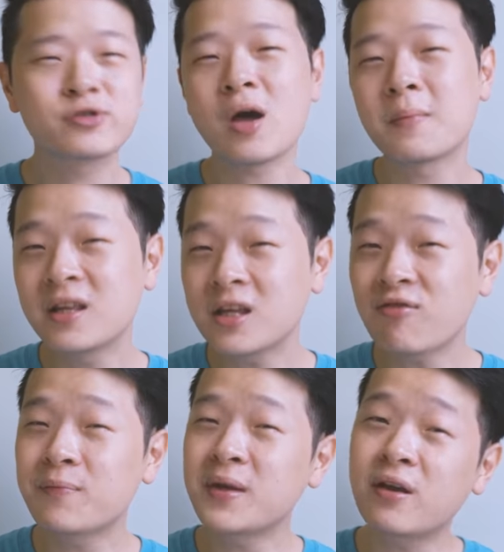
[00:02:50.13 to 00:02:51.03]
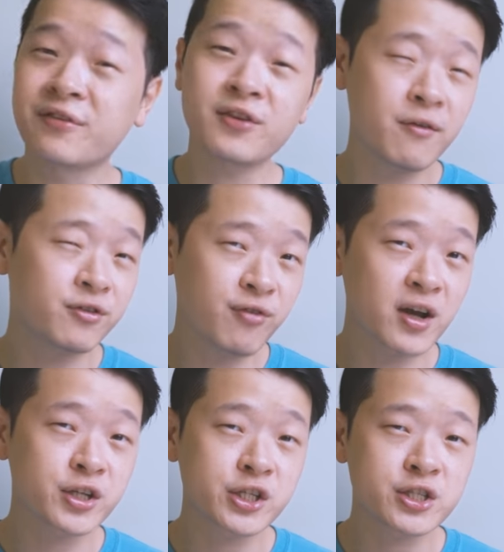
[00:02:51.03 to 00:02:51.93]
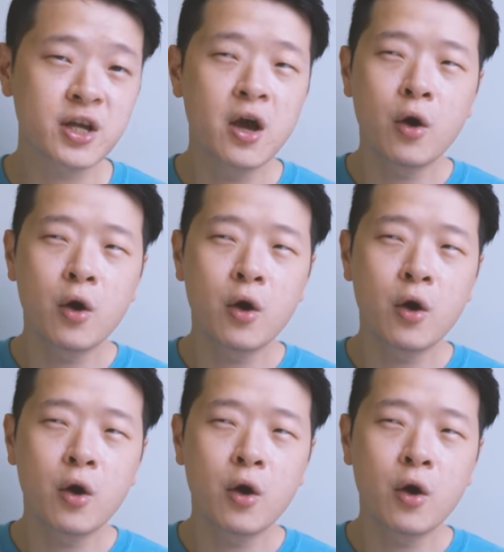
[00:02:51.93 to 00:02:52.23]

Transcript: So I'm a little familiar with some of its functions,